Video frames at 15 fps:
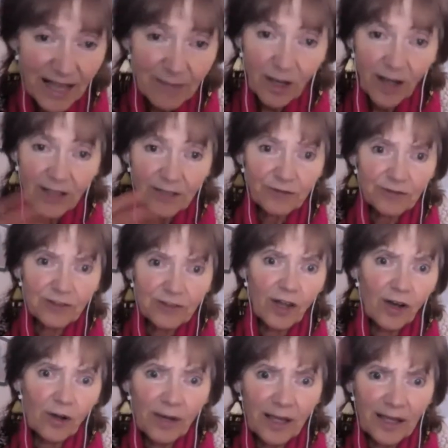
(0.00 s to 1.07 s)
kind of
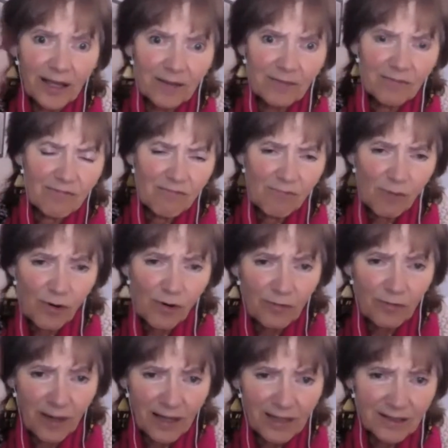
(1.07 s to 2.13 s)
flowy
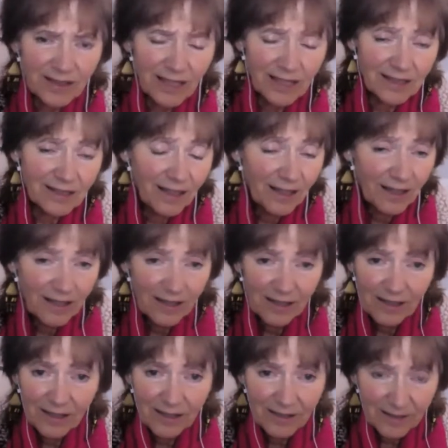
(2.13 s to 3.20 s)
movement, and
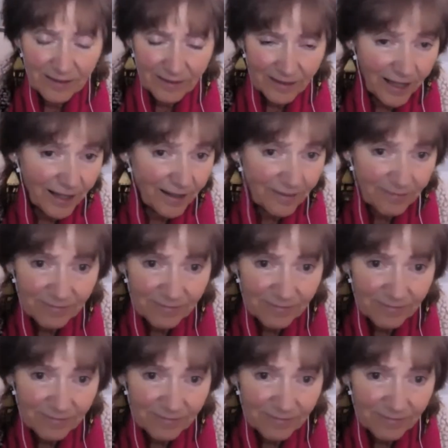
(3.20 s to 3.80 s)
yeah.